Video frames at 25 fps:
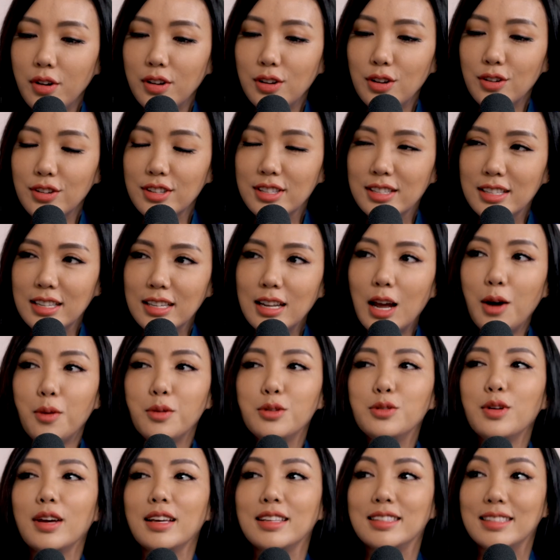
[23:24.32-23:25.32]
If I were in your
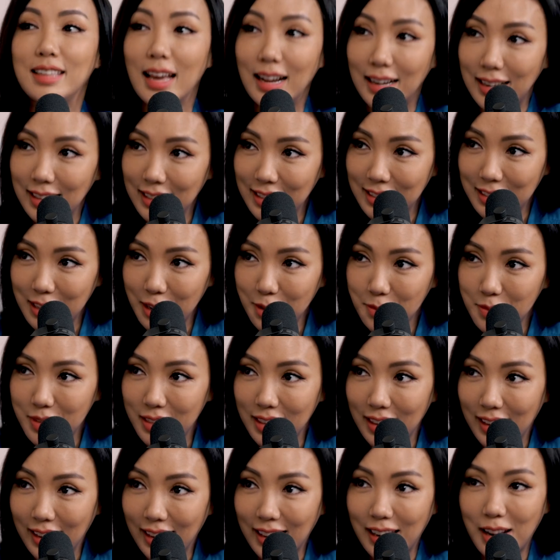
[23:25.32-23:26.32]
seat, I would do exactly the
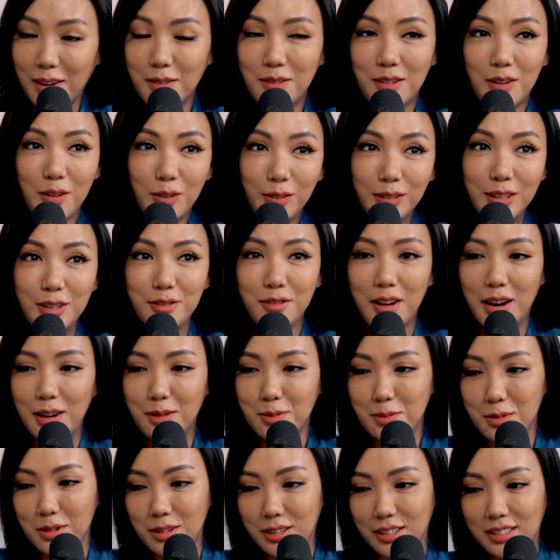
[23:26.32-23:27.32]
same thing and I would
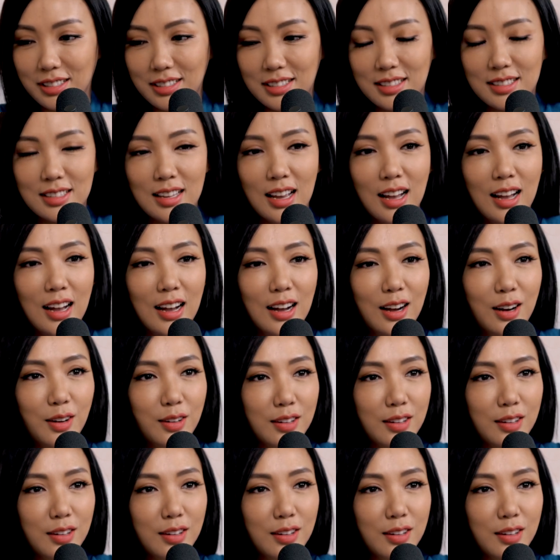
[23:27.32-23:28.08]
only write words.